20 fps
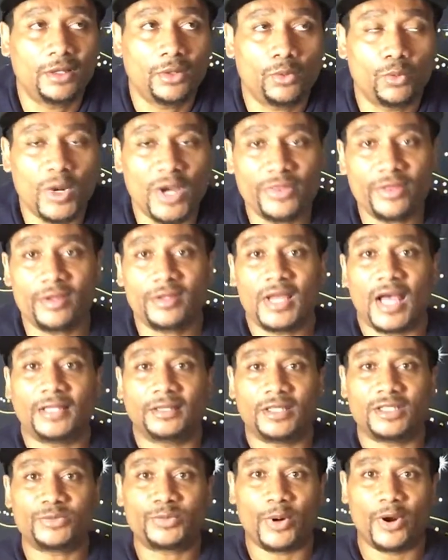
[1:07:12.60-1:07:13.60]
whether or not
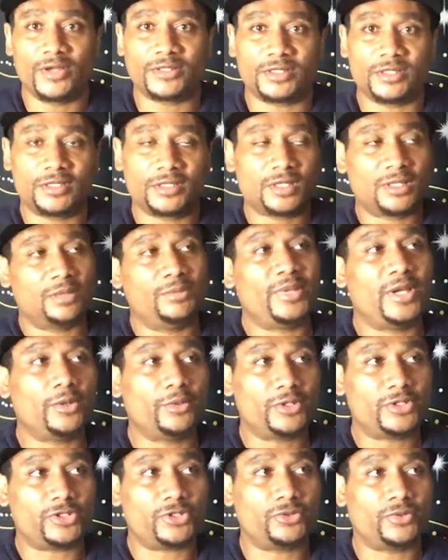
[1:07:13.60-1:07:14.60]
this person is going to be
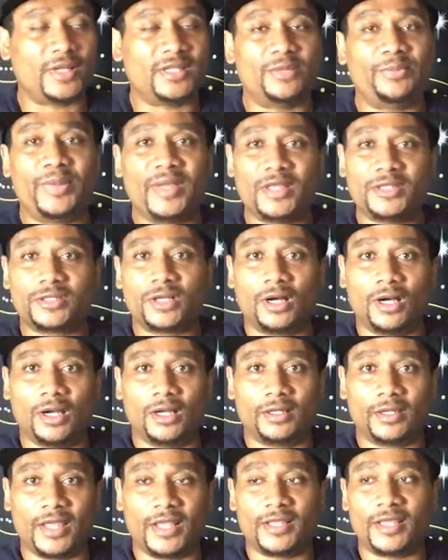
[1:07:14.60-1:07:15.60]
with you, it depends on,
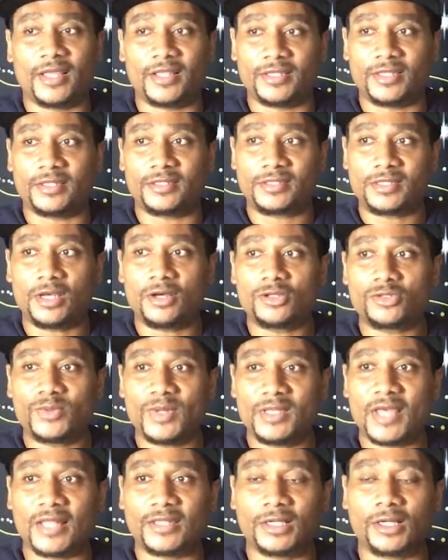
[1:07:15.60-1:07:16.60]
it, it tells me
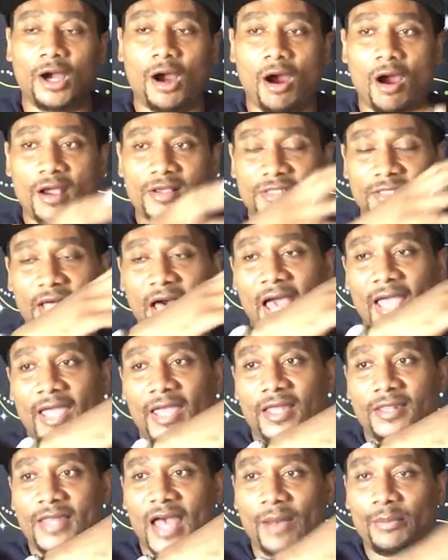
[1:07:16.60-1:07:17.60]
that the cards lie
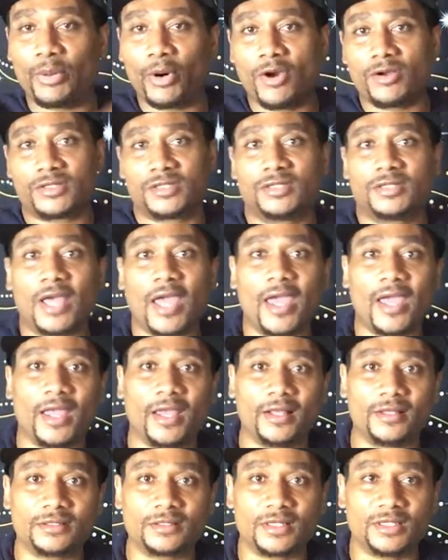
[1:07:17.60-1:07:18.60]
in that person's
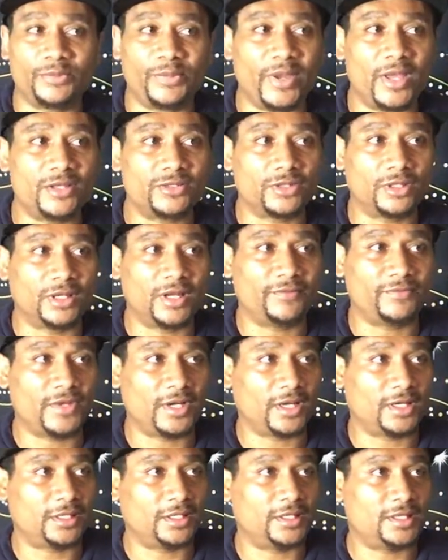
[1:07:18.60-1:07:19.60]
hands. It depends on if they're
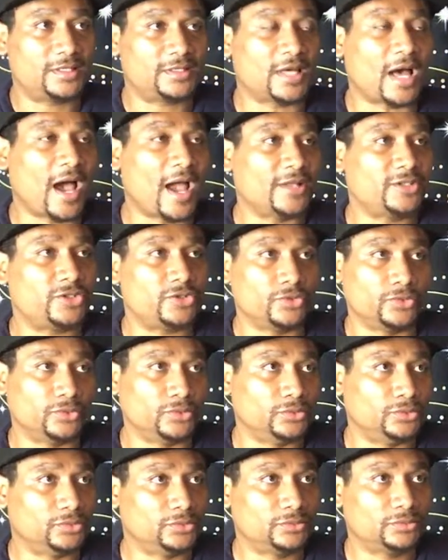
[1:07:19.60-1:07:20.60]
going to decide
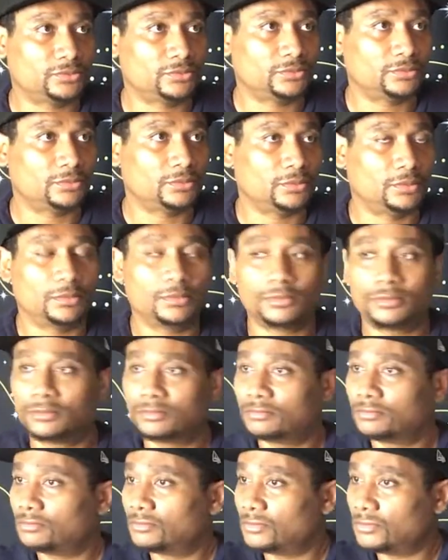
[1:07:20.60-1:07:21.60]
to
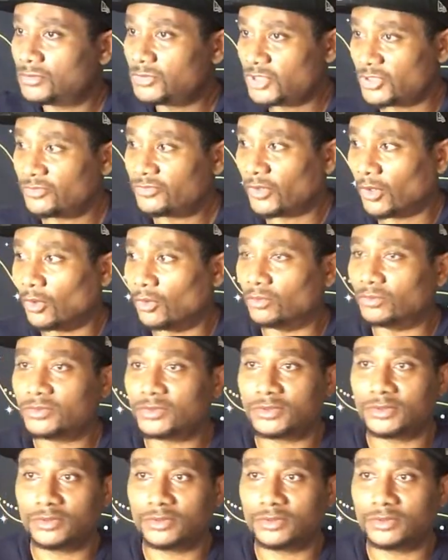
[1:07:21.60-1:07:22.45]
devote